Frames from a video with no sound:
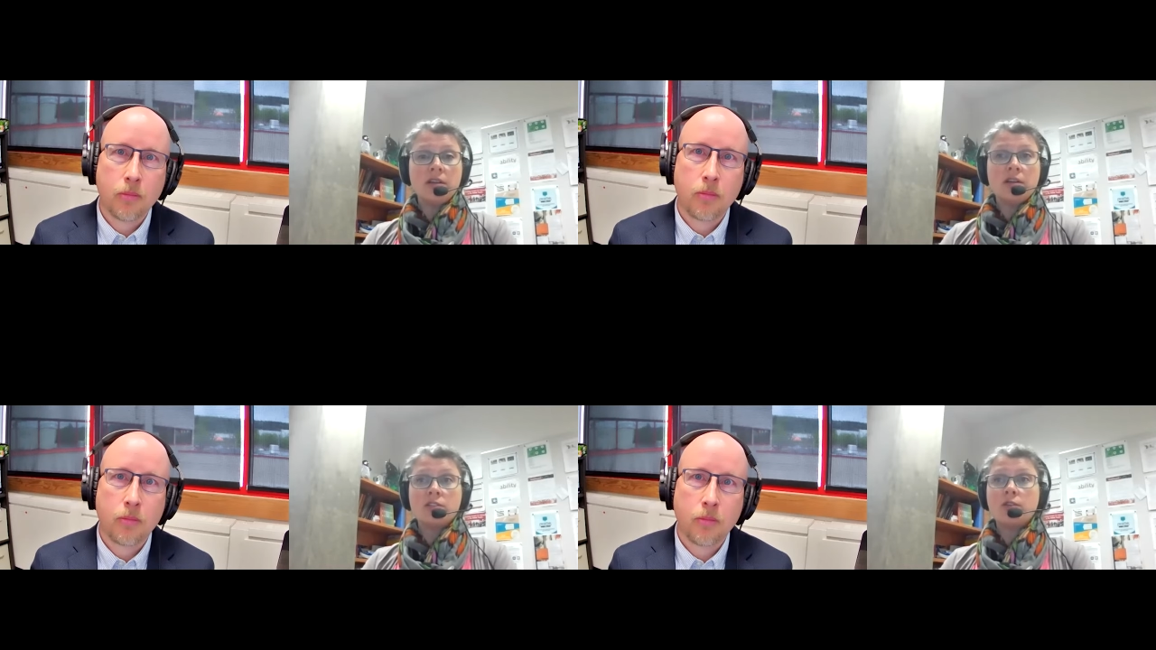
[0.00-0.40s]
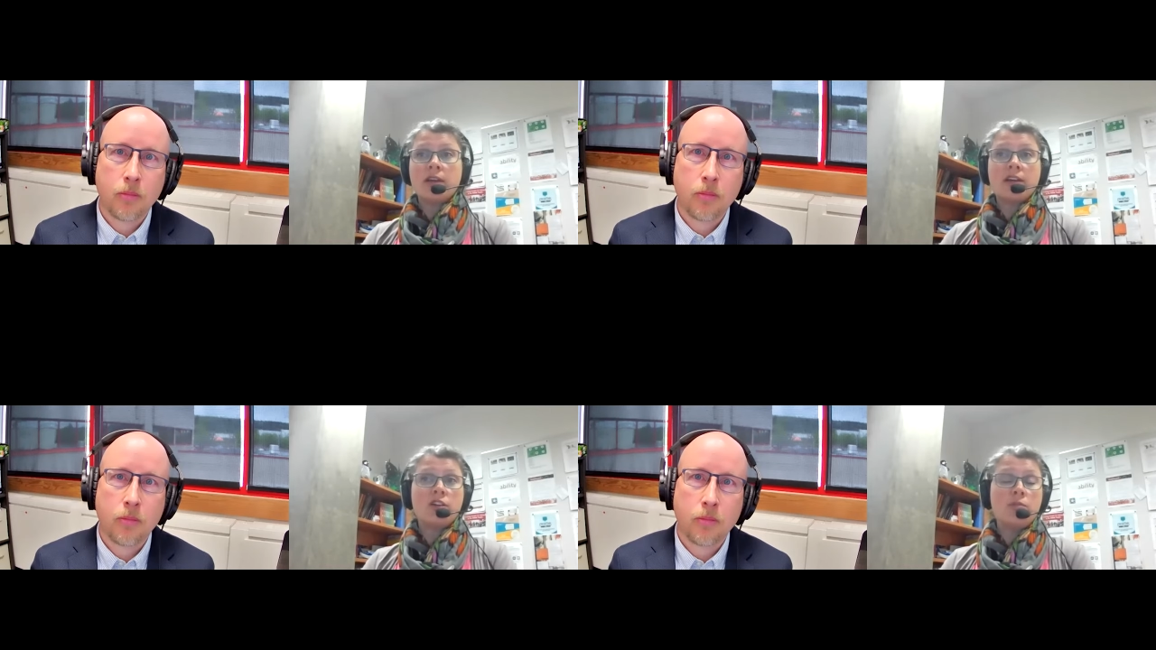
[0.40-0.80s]
Speaker 1: So
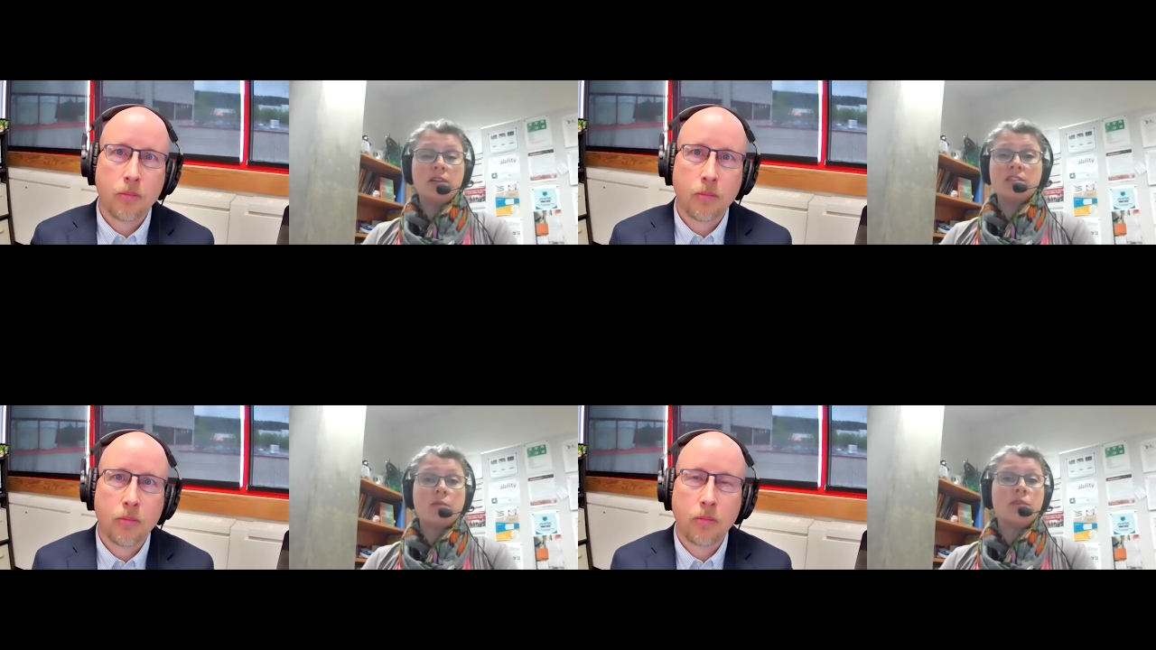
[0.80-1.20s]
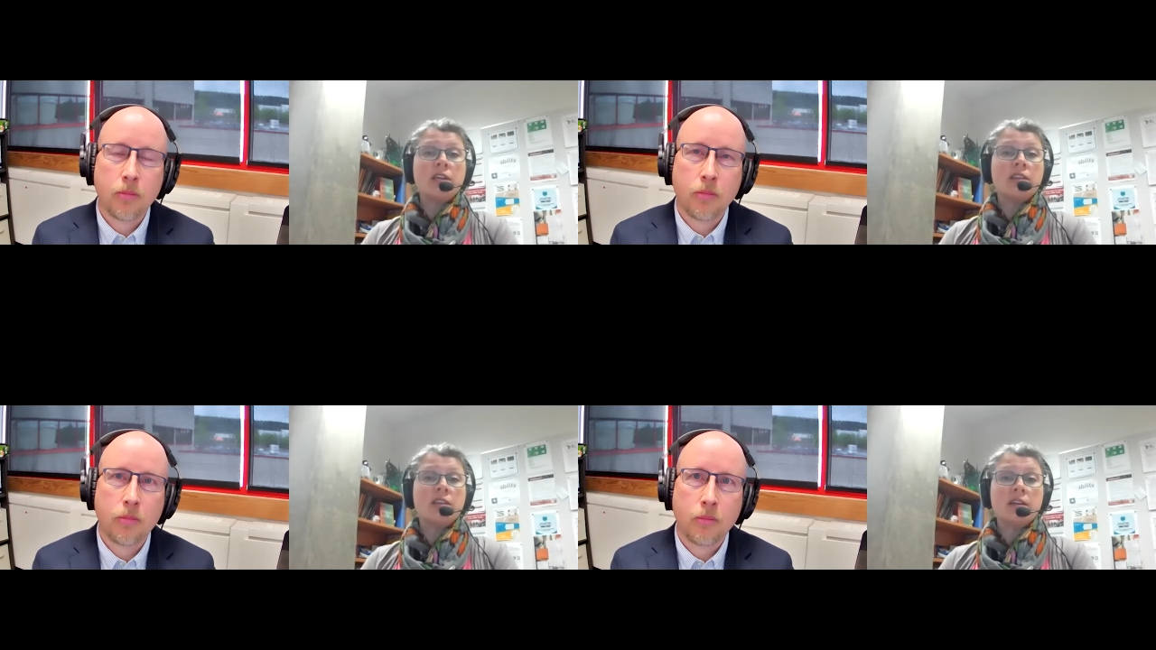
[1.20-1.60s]
that could be
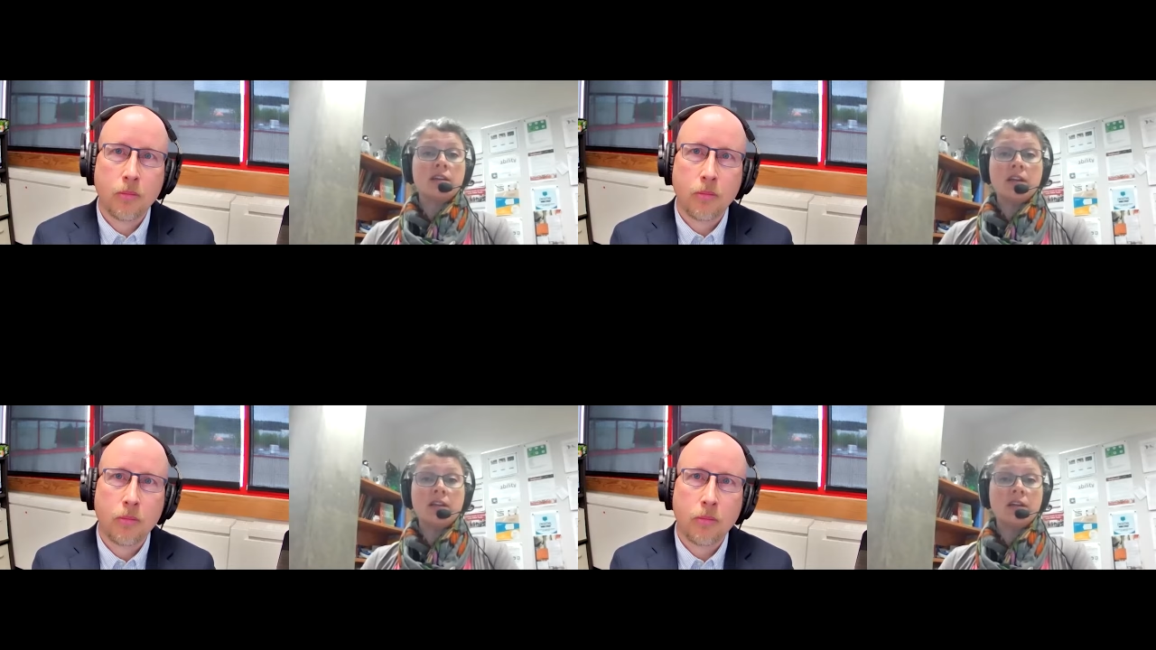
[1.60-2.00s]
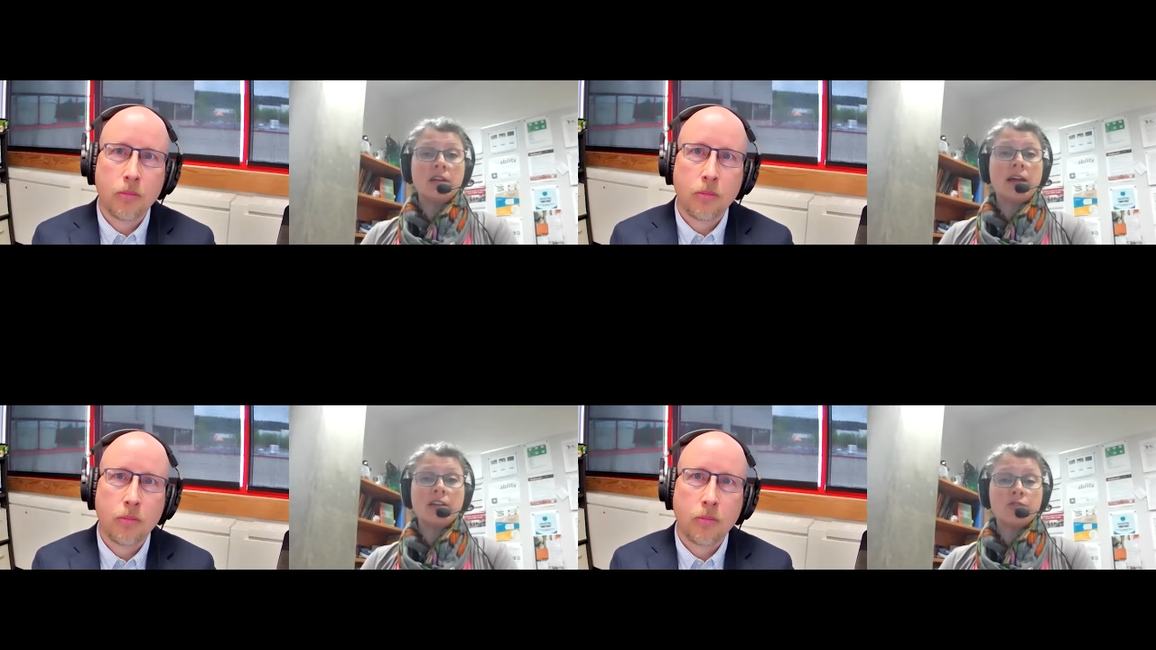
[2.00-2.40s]
something in the in the
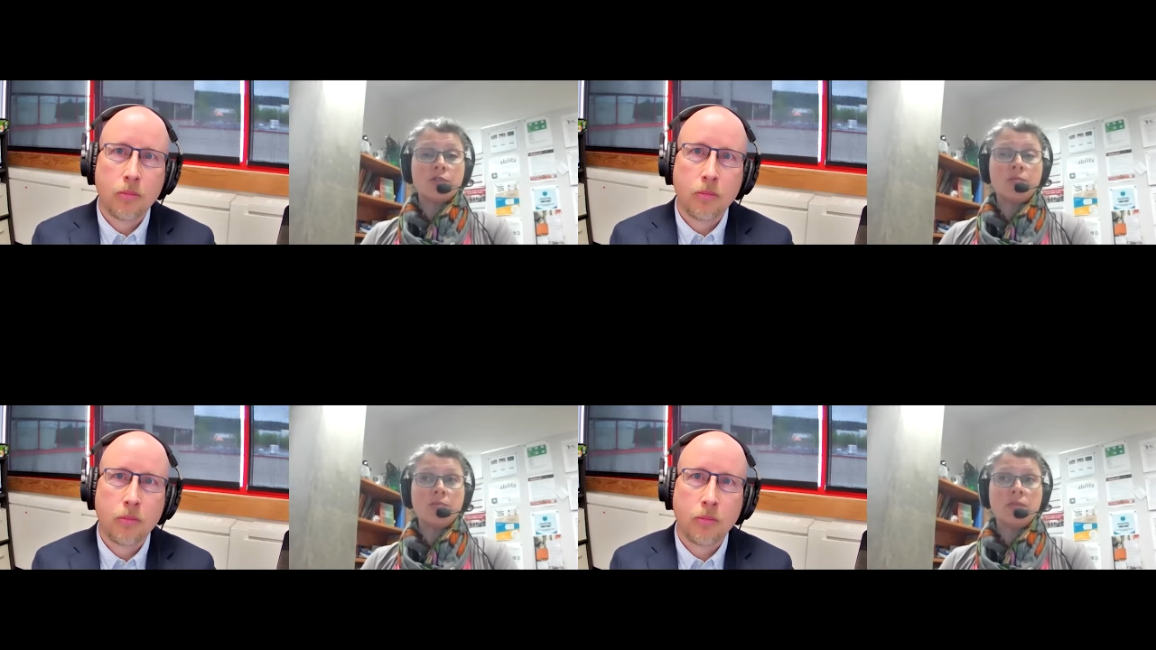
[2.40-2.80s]
classroom